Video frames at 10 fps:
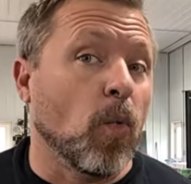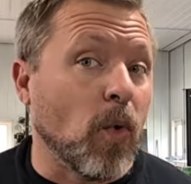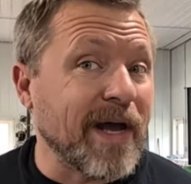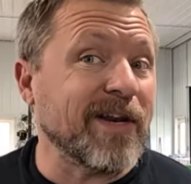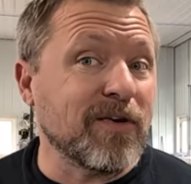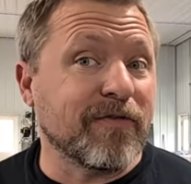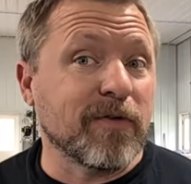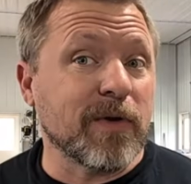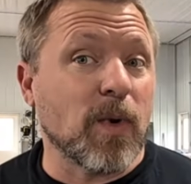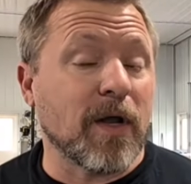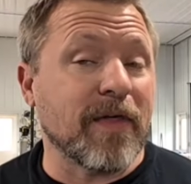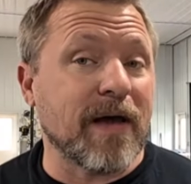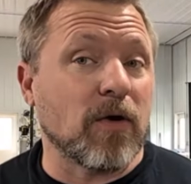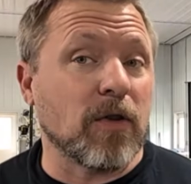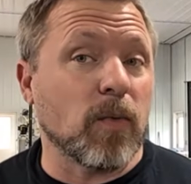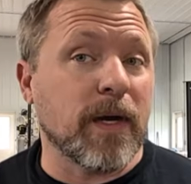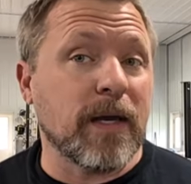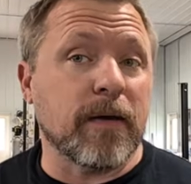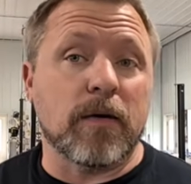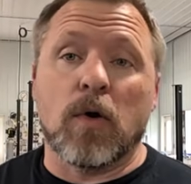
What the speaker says: Why didn't you fully weld that all the way in?